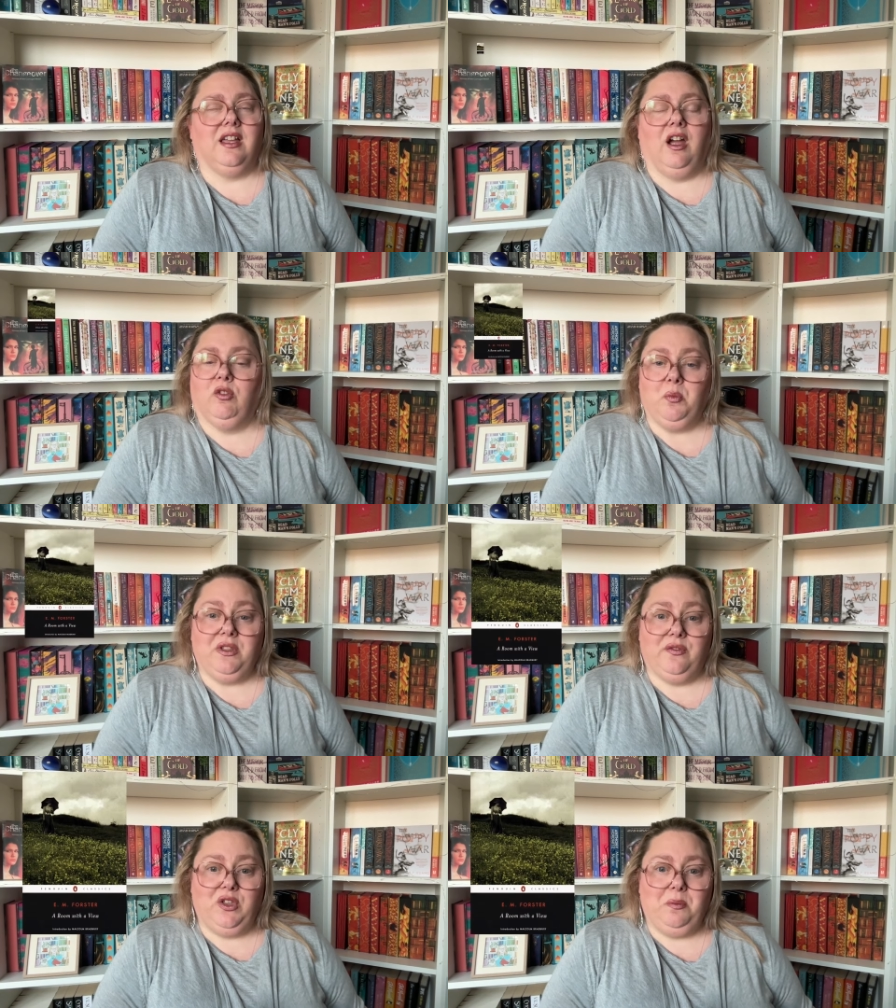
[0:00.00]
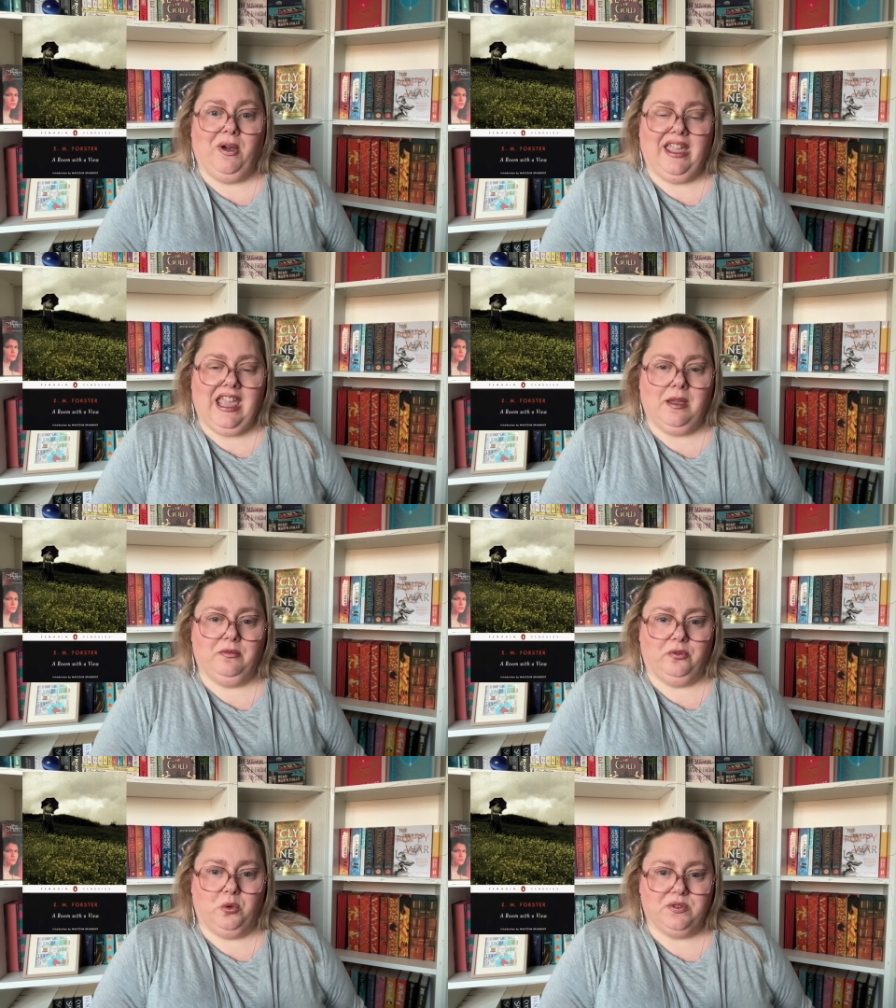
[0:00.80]
A Room with a View by
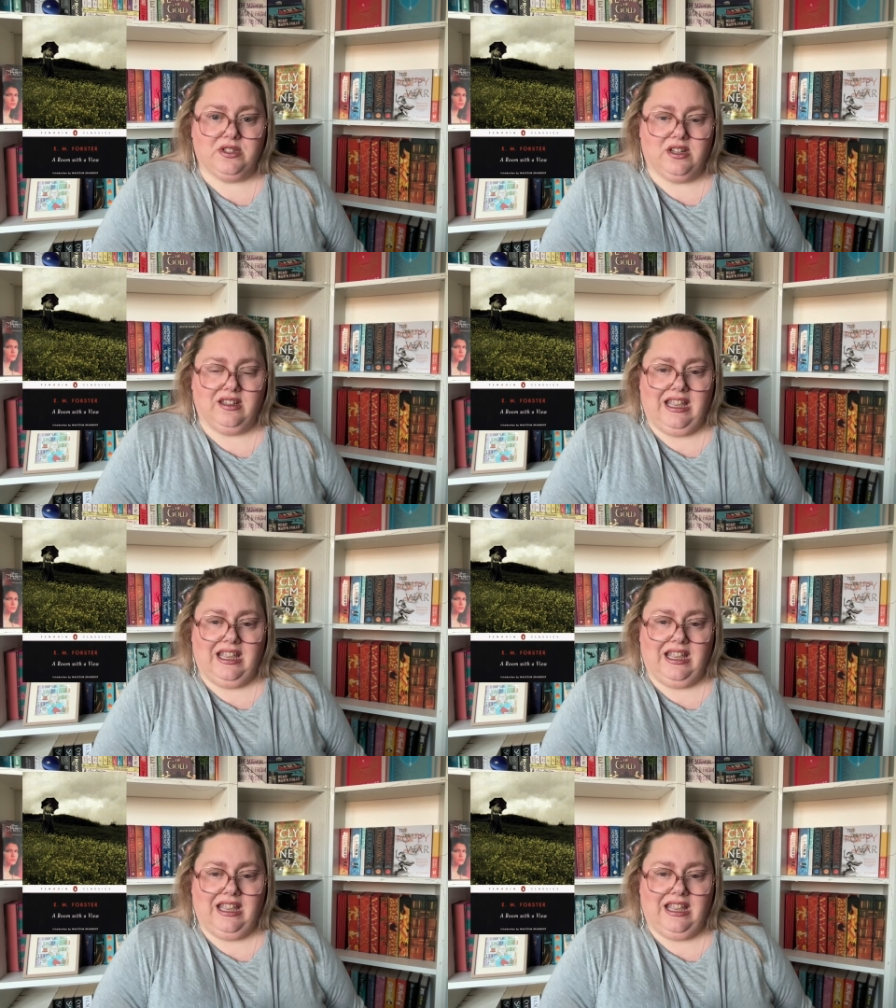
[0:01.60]
E.M. Forster.